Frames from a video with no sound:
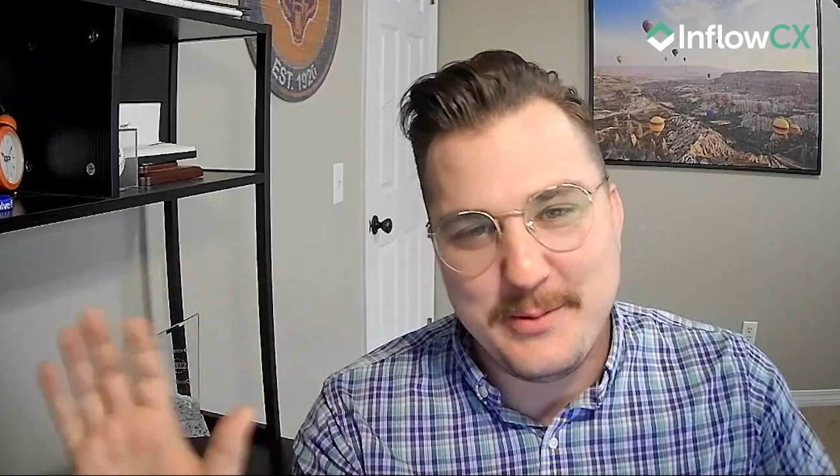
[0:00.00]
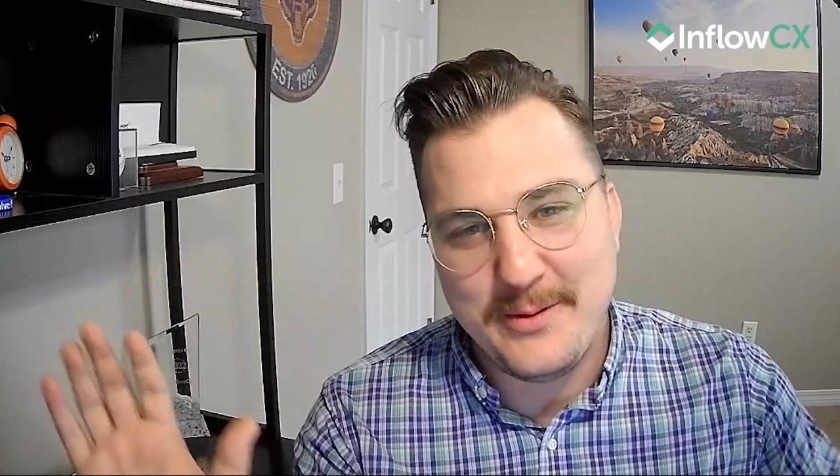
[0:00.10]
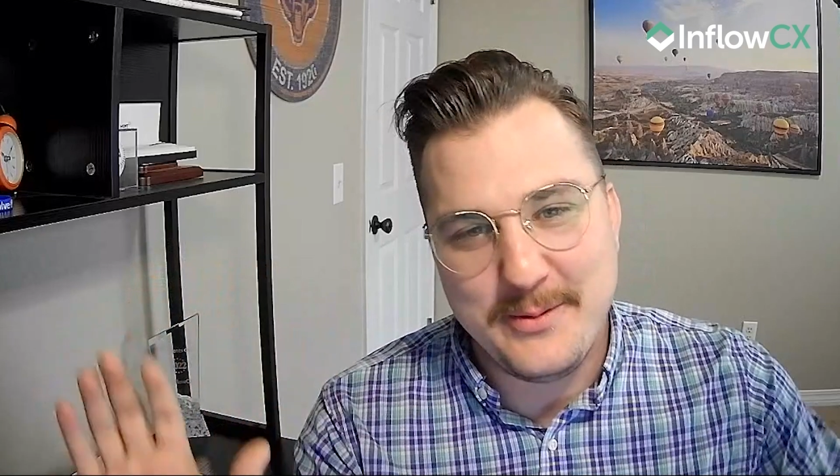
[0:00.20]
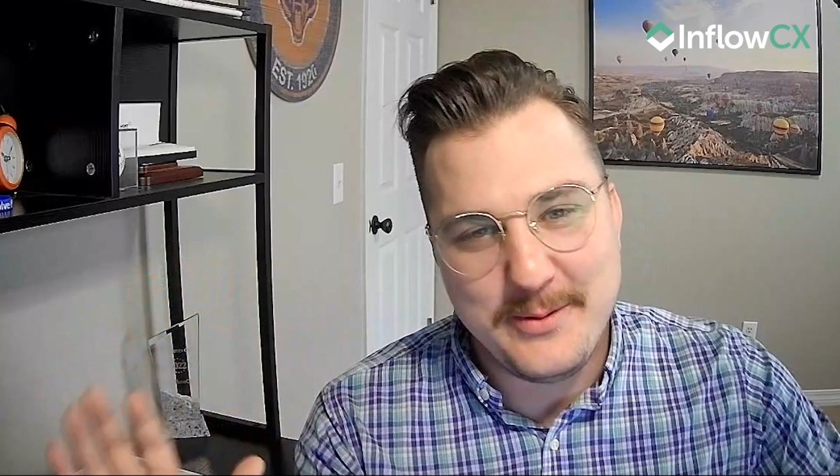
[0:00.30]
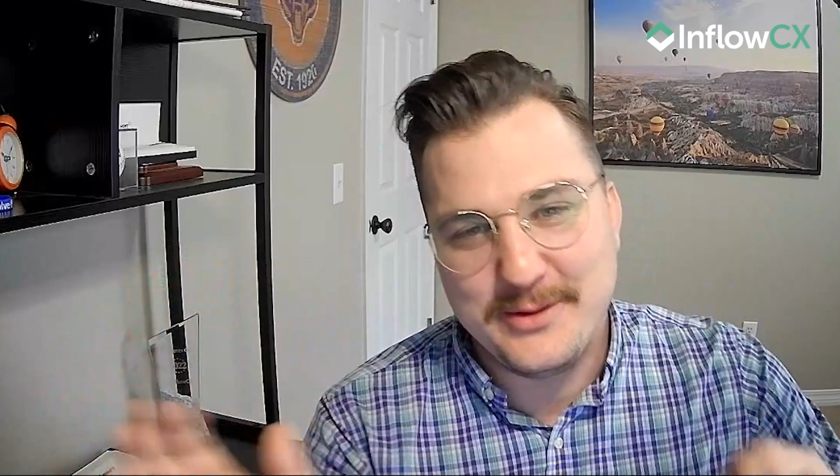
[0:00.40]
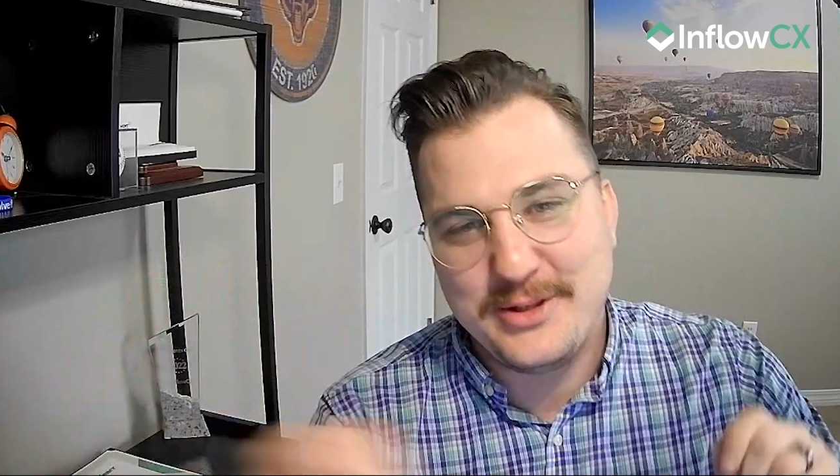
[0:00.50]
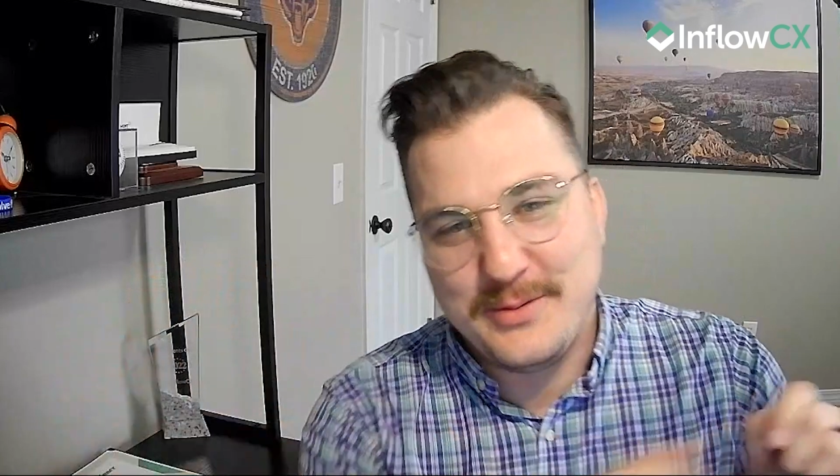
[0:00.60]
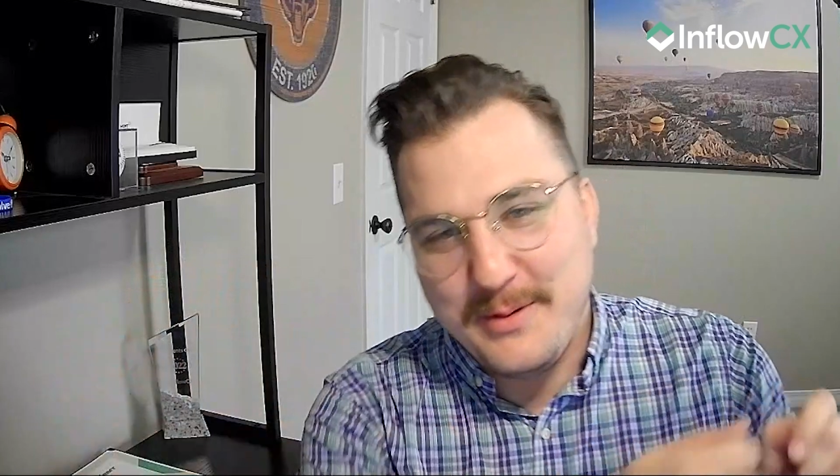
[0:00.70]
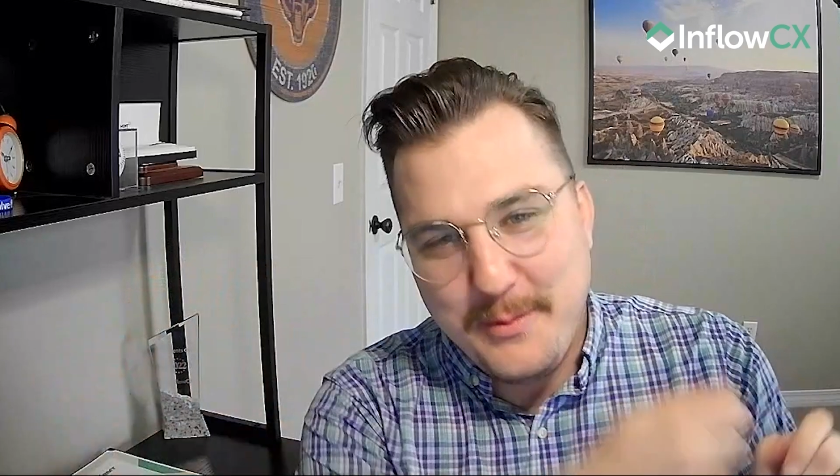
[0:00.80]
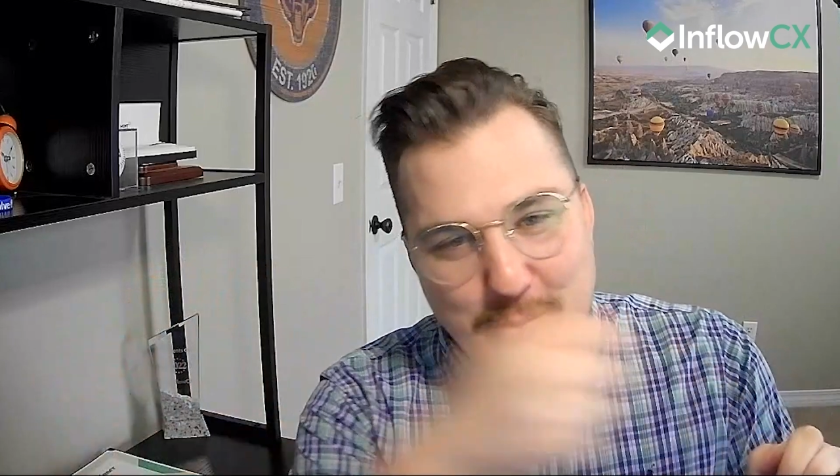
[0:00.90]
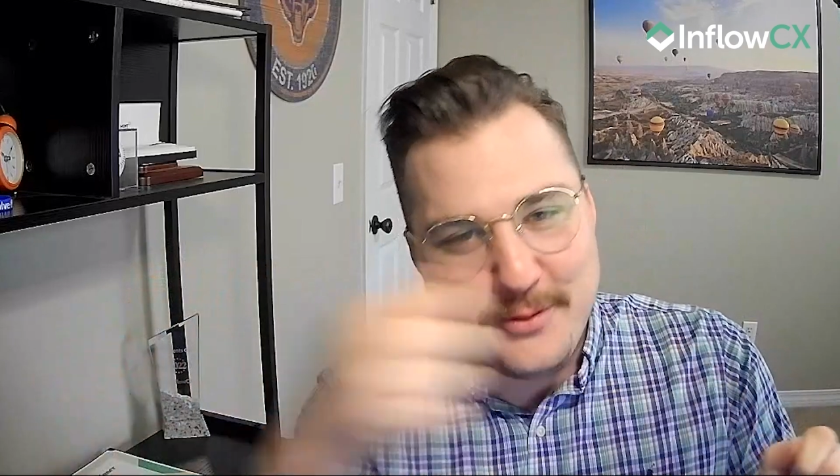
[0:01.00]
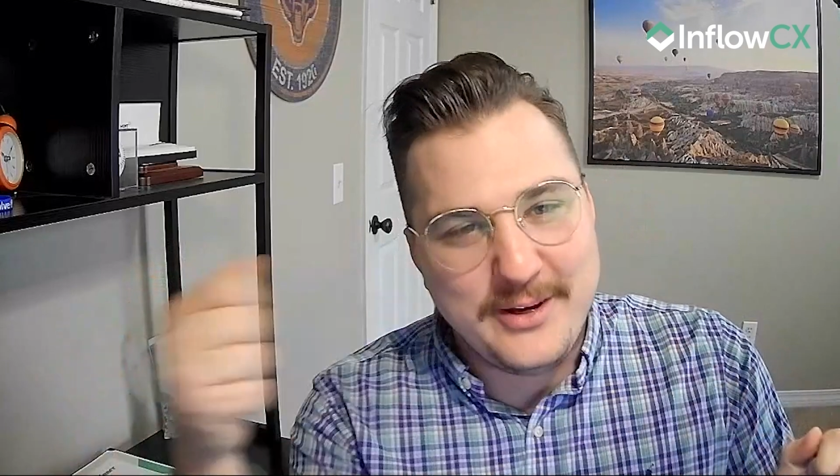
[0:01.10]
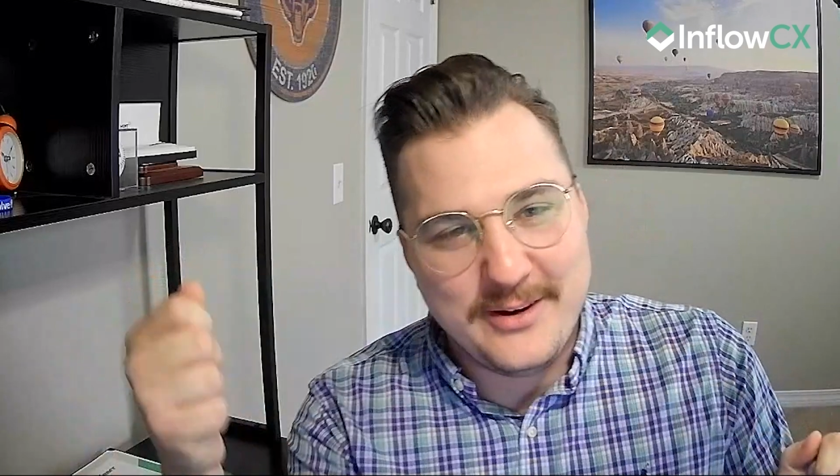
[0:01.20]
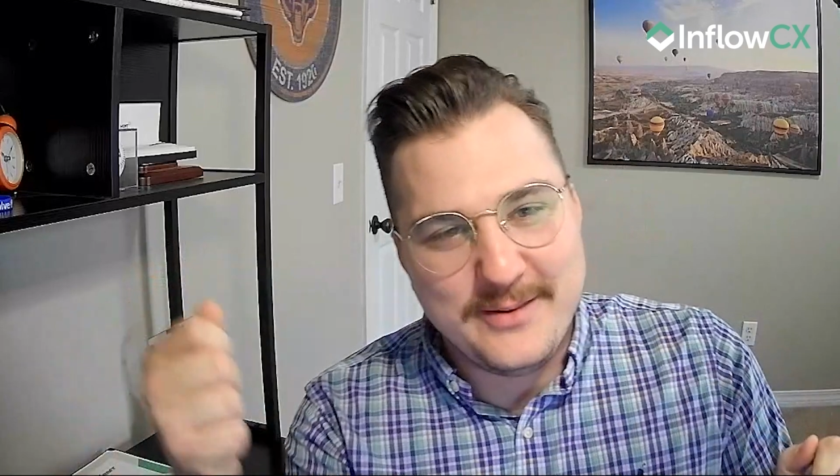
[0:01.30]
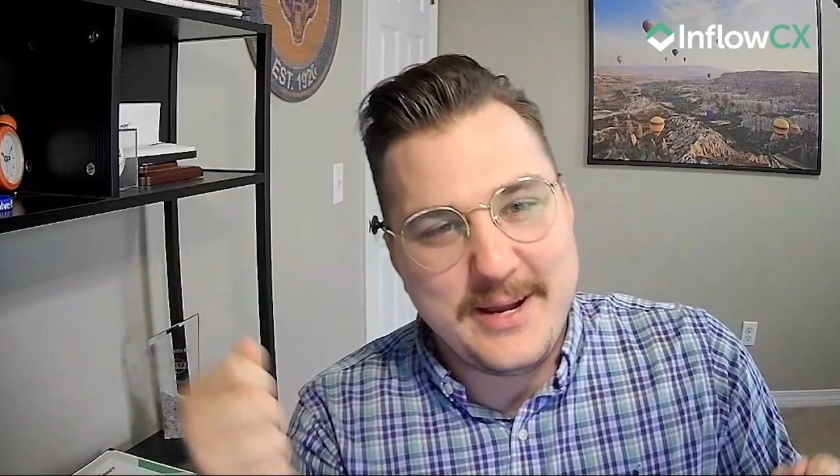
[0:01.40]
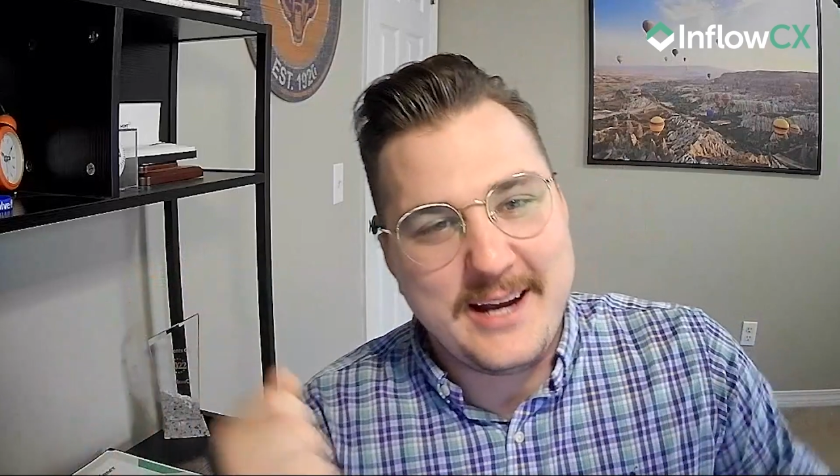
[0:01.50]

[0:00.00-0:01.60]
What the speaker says: We won't pull the curtain